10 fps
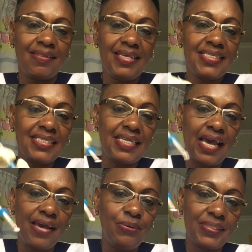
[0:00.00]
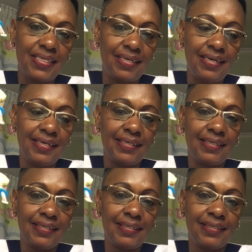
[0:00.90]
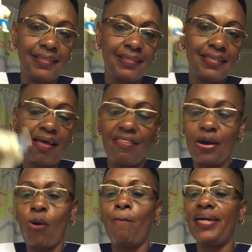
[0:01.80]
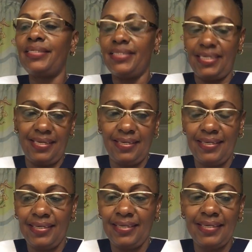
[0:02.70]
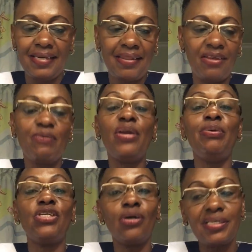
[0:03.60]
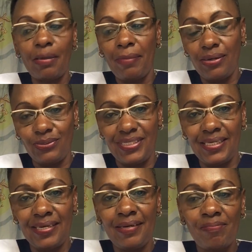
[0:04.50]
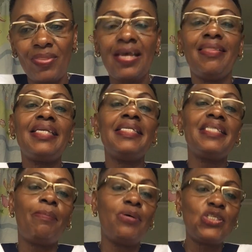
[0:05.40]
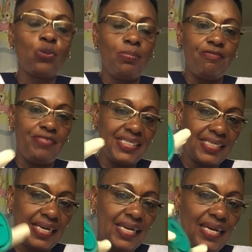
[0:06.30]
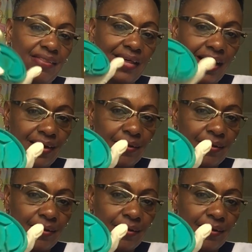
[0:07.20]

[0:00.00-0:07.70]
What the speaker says: This is the IUCD, the copper T, the one we talked about, that is supposed to be fitted in the